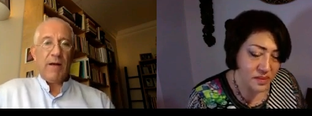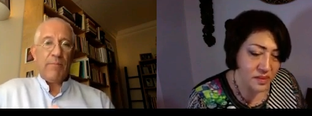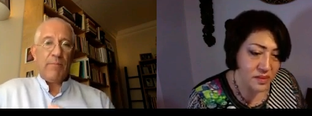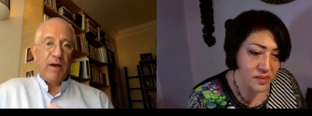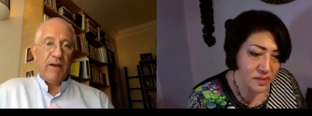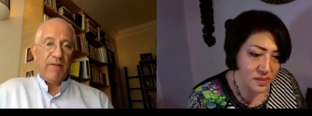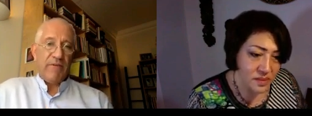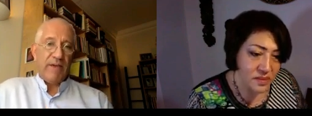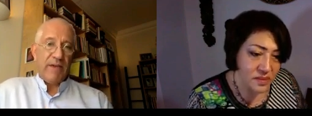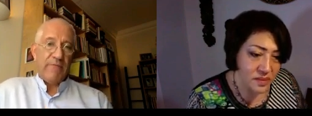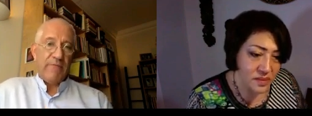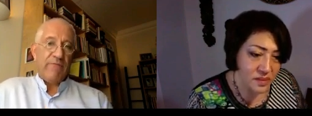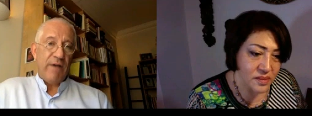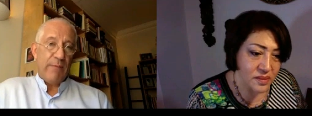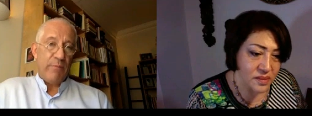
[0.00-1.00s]
Speaker 1: vibra
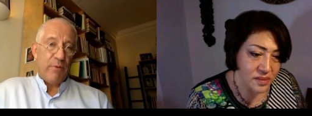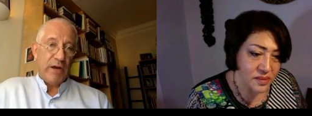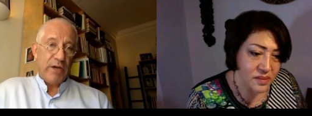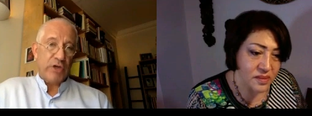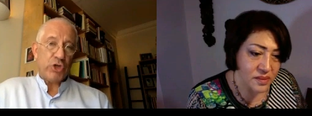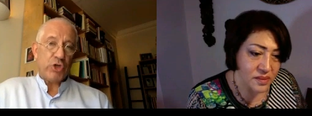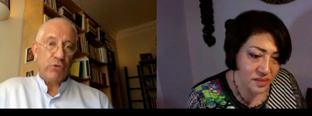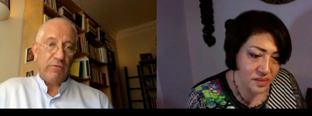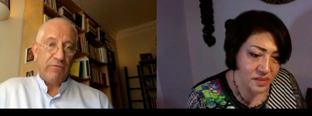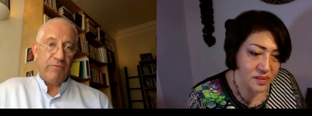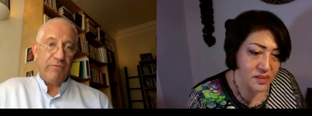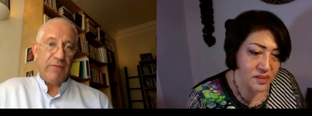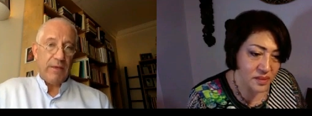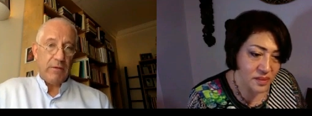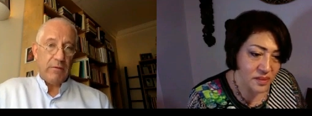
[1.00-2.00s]
vibrational
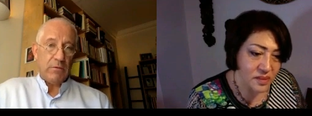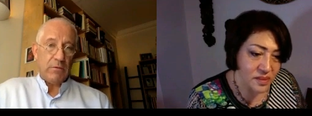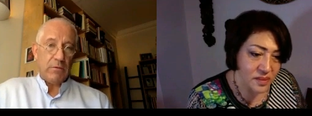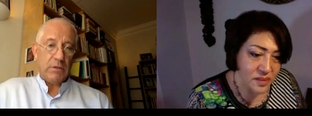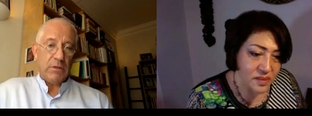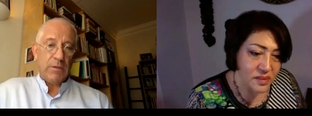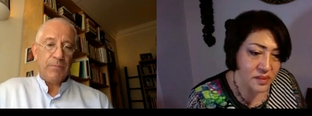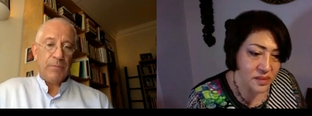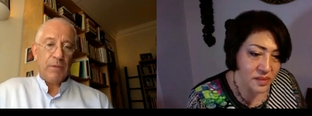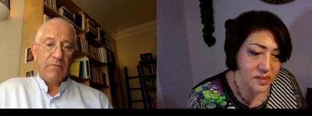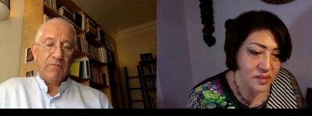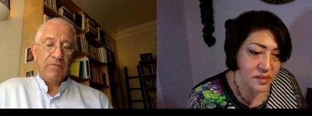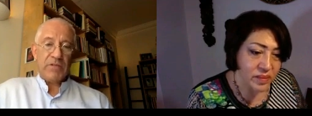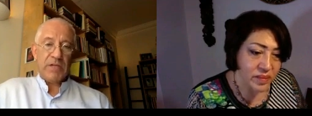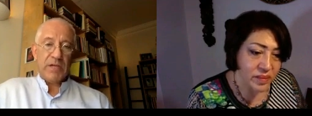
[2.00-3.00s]
field,
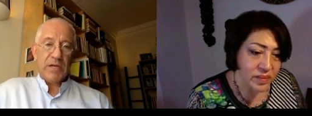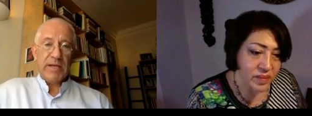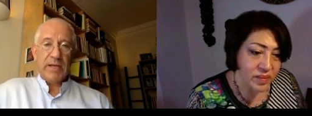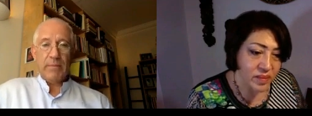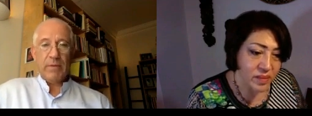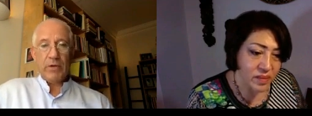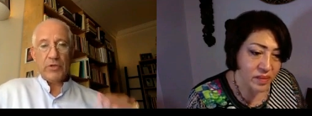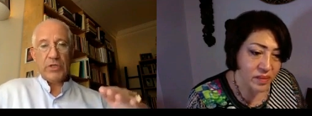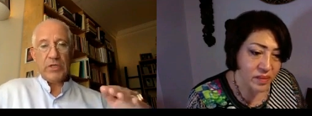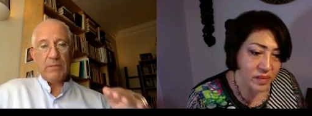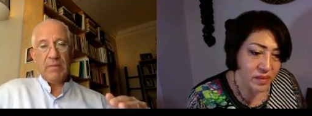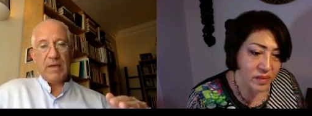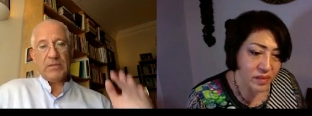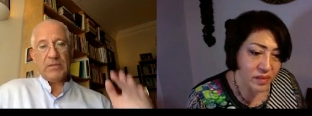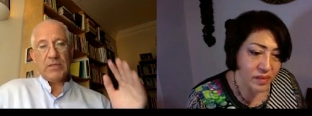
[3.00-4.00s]
physically, emotionally,
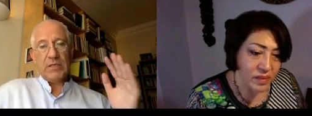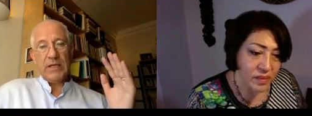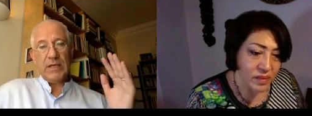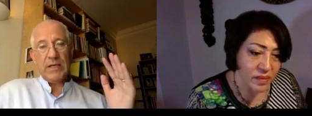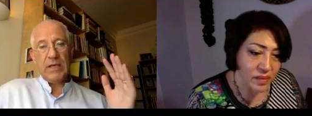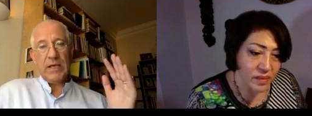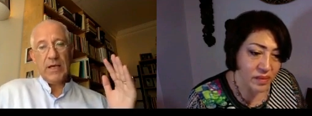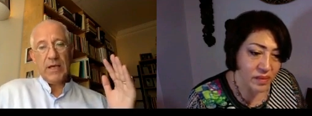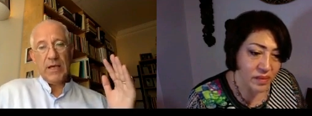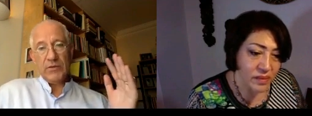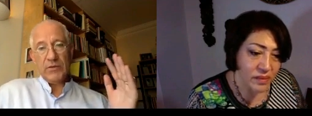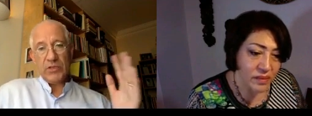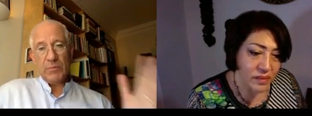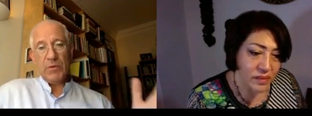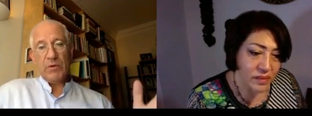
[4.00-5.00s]
mentally, and
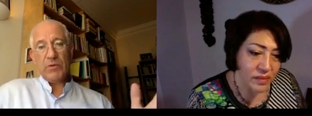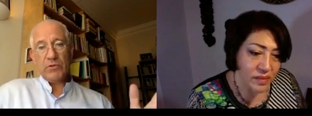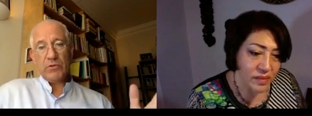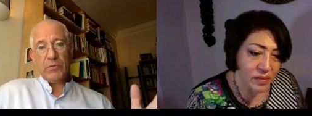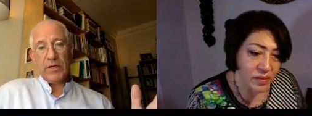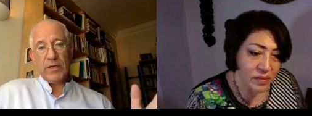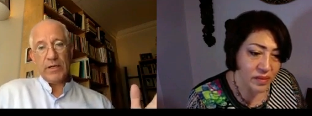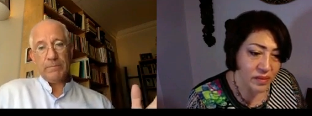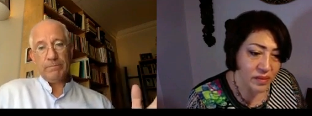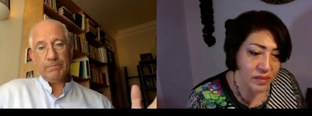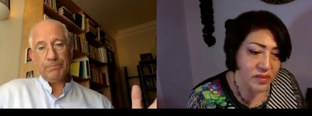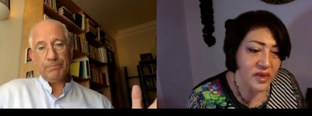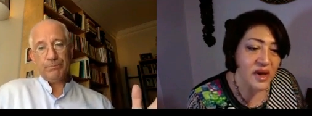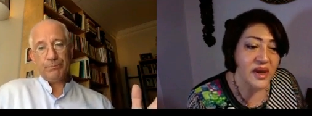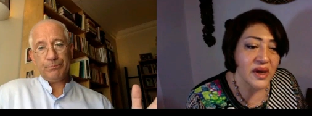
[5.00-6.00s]
spiritually.
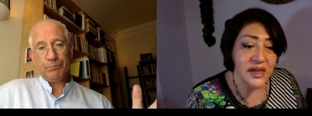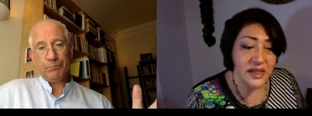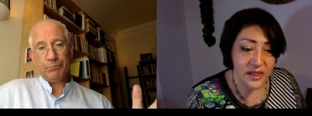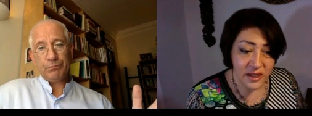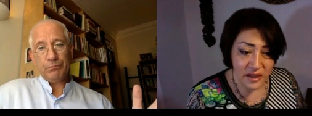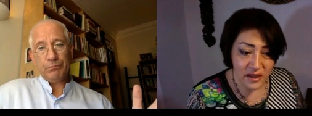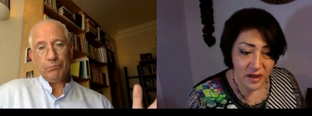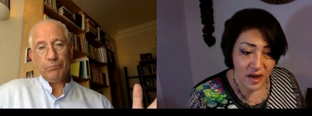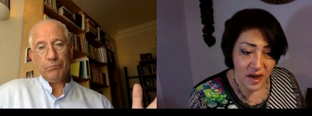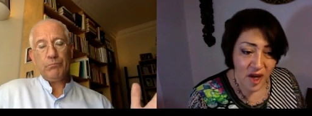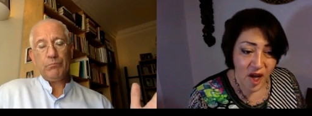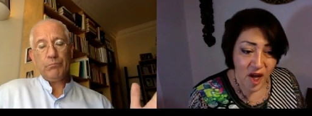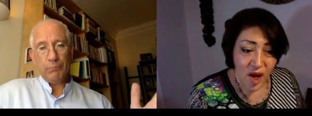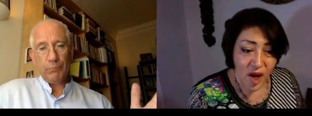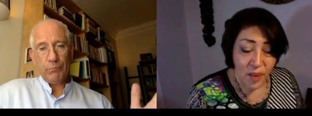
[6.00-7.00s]
Speaker 2: Yes.
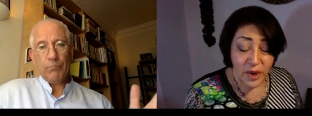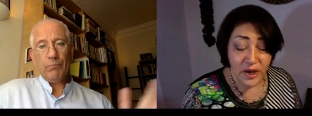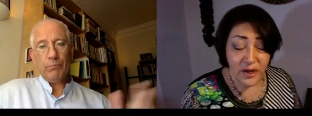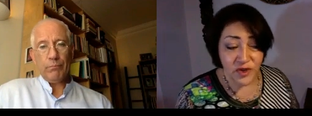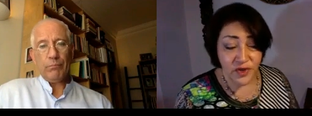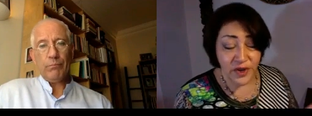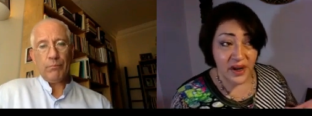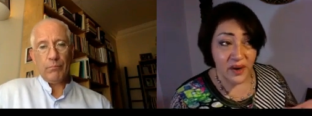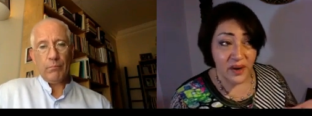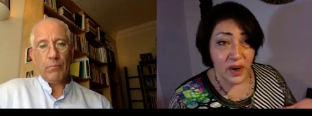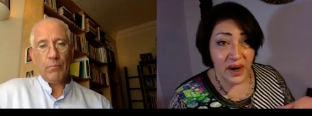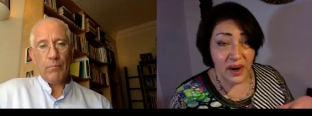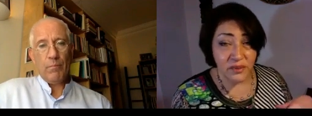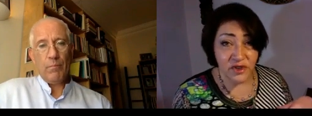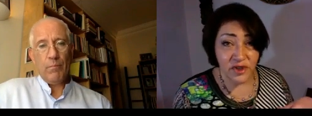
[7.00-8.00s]
Because really, what
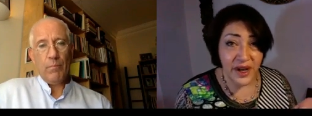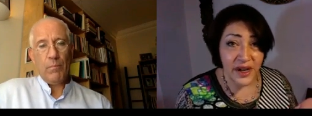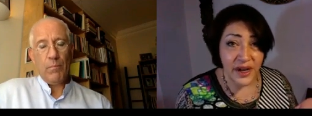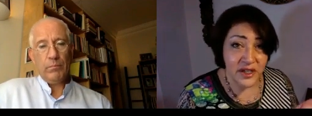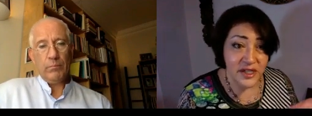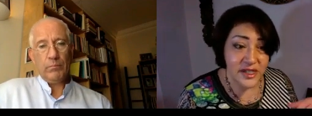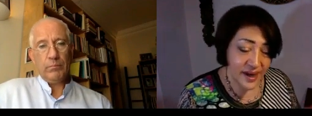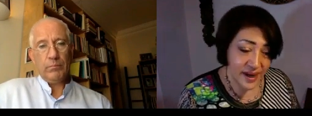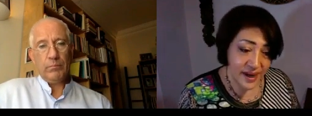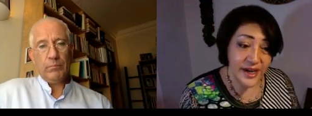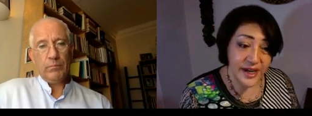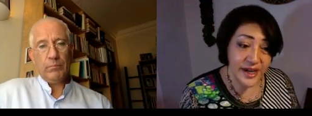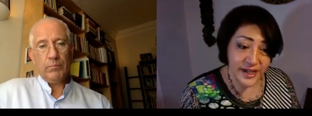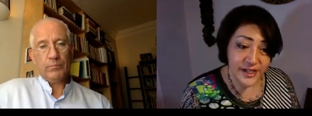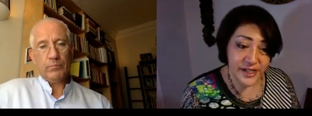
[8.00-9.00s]
I'm trying to say
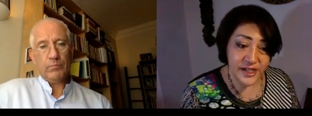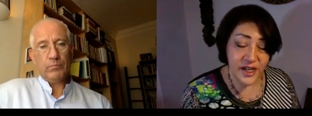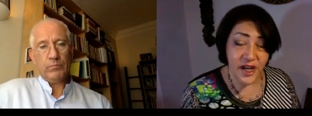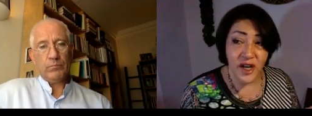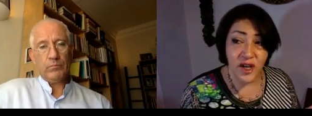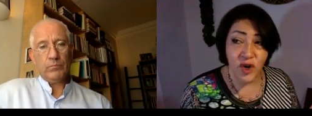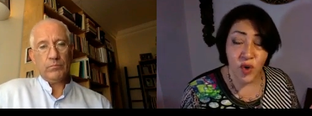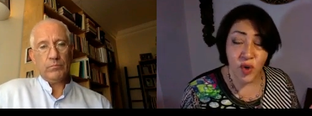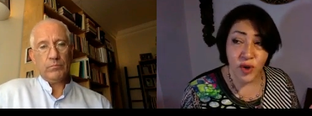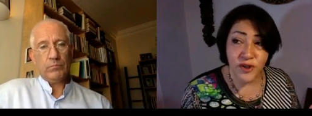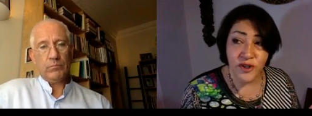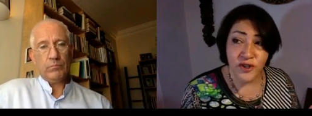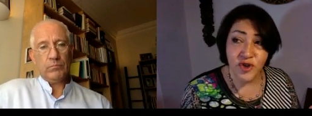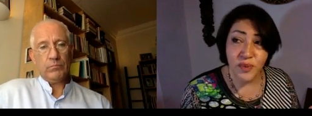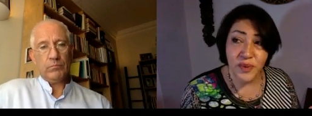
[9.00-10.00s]
is in order
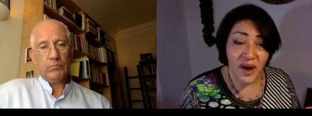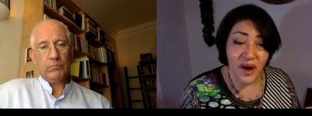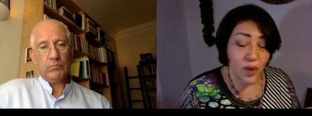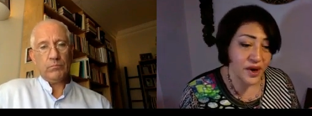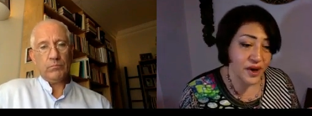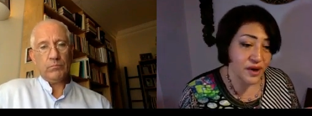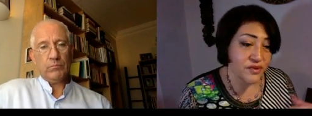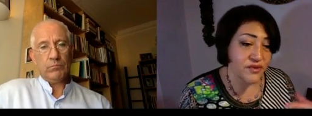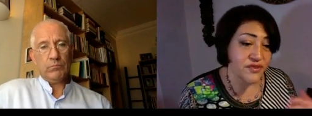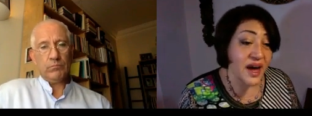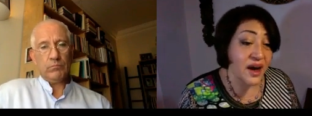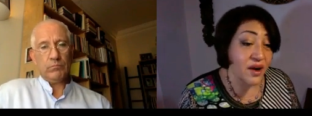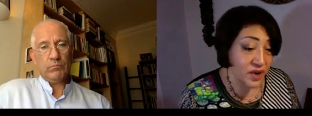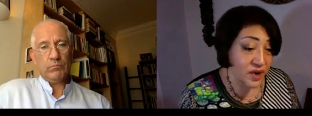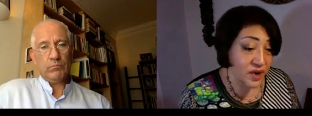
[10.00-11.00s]
to be aware of that
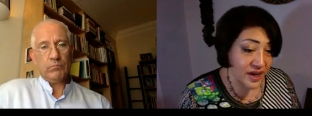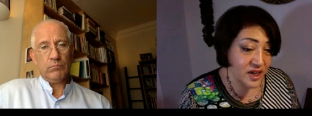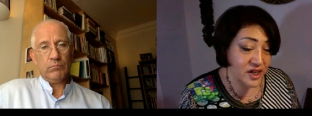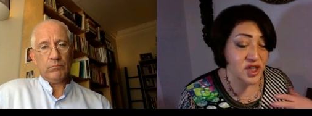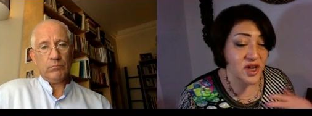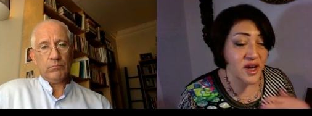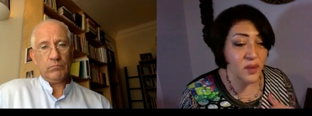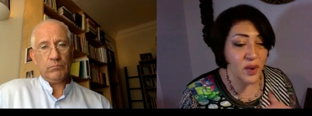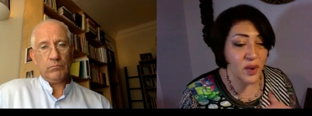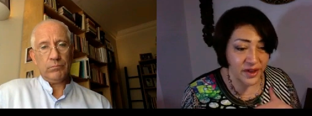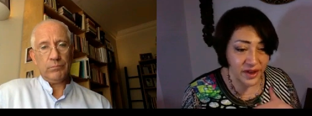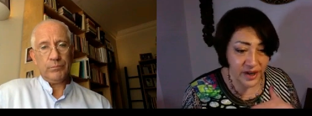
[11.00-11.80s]
range and whether